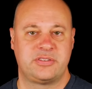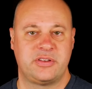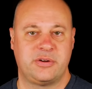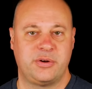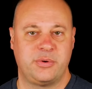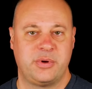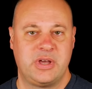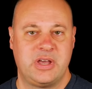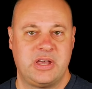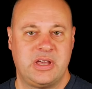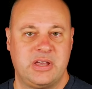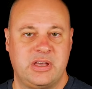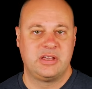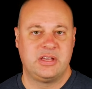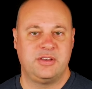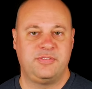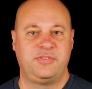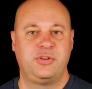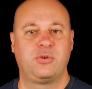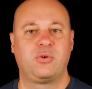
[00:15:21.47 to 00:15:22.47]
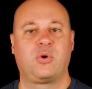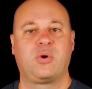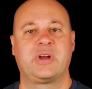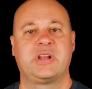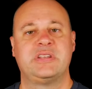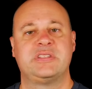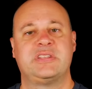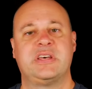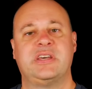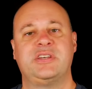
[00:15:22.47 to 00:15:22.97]
So if your
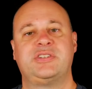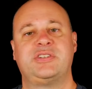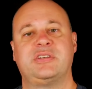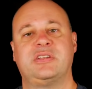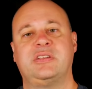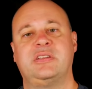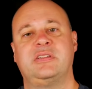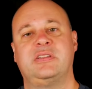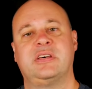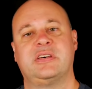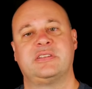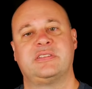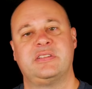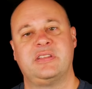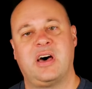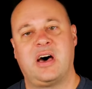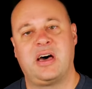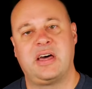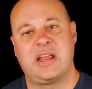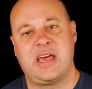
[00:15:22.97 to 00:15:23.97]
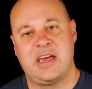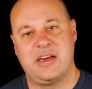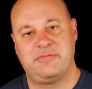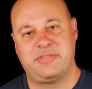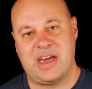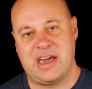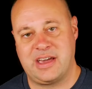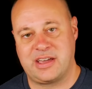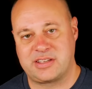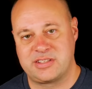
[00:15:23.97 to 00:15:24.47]
organization does not
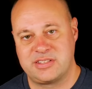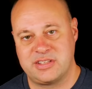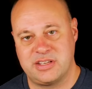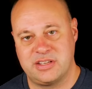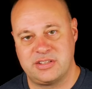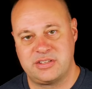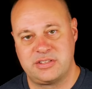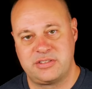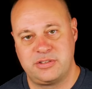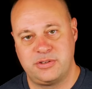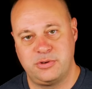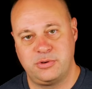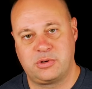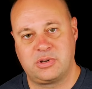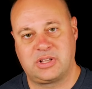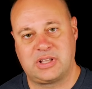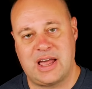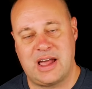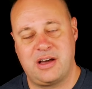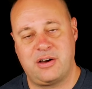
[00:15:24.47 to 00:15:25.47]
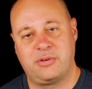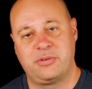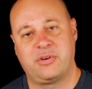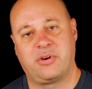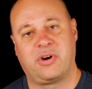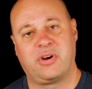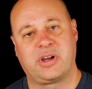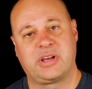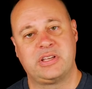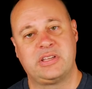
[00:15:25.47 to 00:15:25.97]
have access to
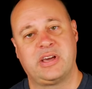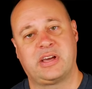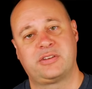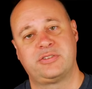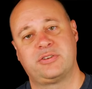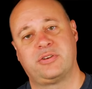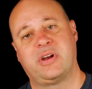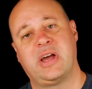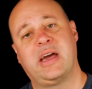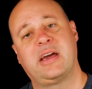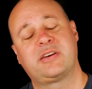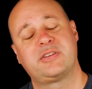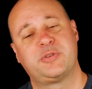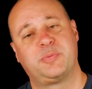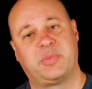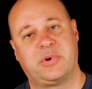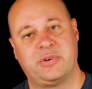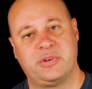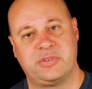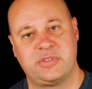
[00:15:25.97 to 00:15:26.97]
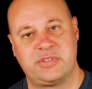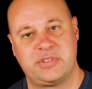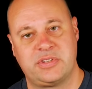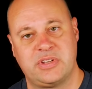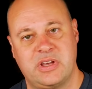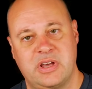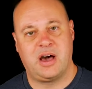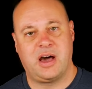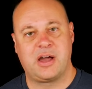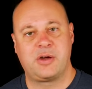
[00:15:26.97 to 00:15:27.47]
cloud architecture
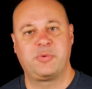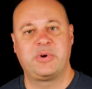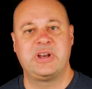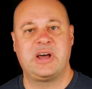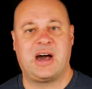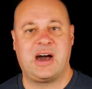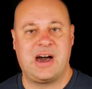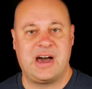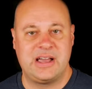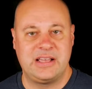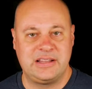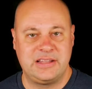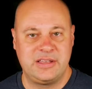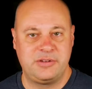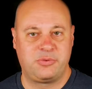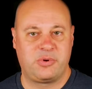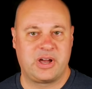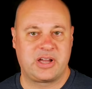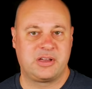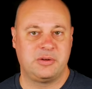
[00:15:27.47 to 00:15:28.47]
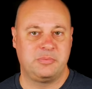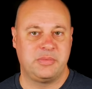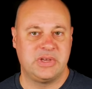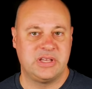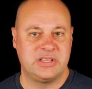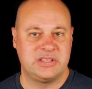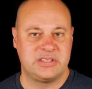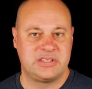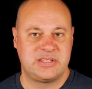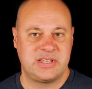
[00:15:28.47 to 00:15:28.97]
experts, I would highly
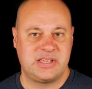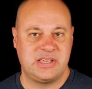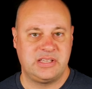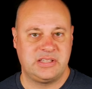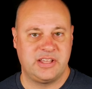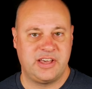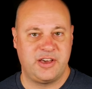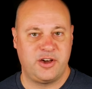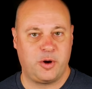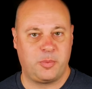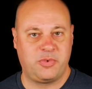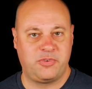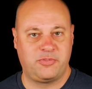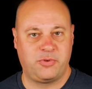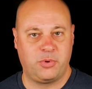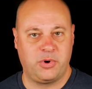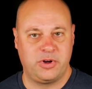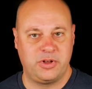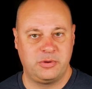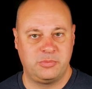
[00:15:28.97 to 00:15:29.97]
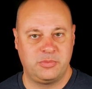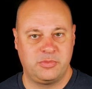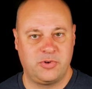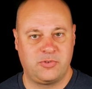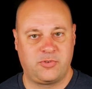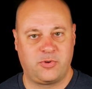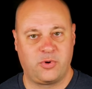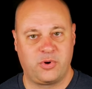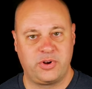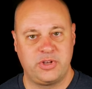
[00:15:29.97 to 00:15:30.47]
recommend seeking the help of one
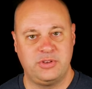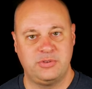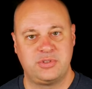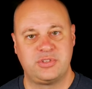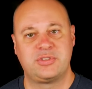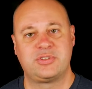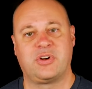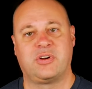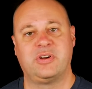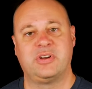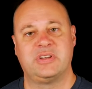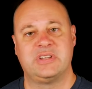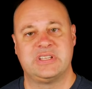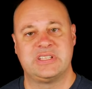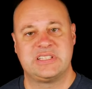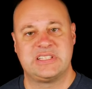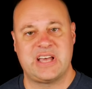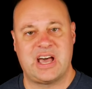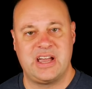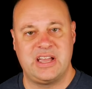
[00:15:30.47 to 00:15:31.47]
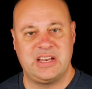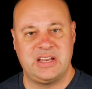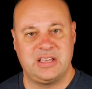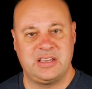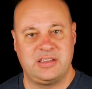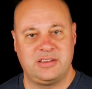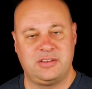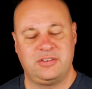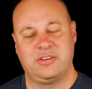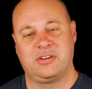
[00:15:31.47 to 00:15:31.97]
before you start
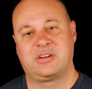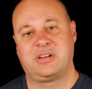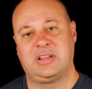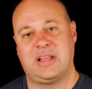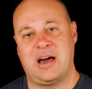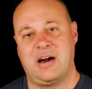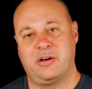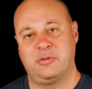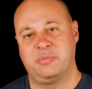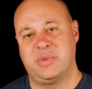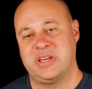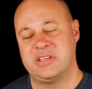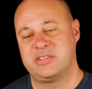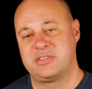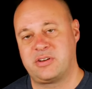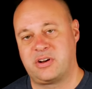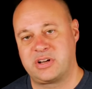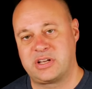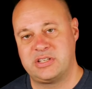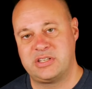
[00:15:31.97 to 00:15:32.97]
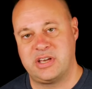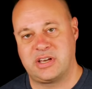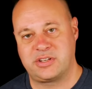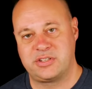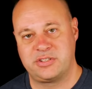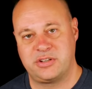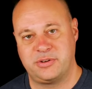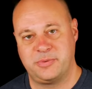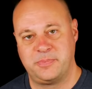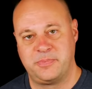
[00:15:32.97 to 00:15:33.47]
designing your cloud-based
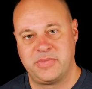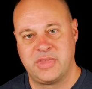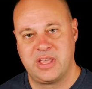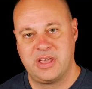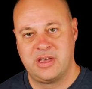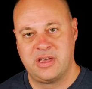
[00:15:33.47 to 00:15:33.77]
architecture.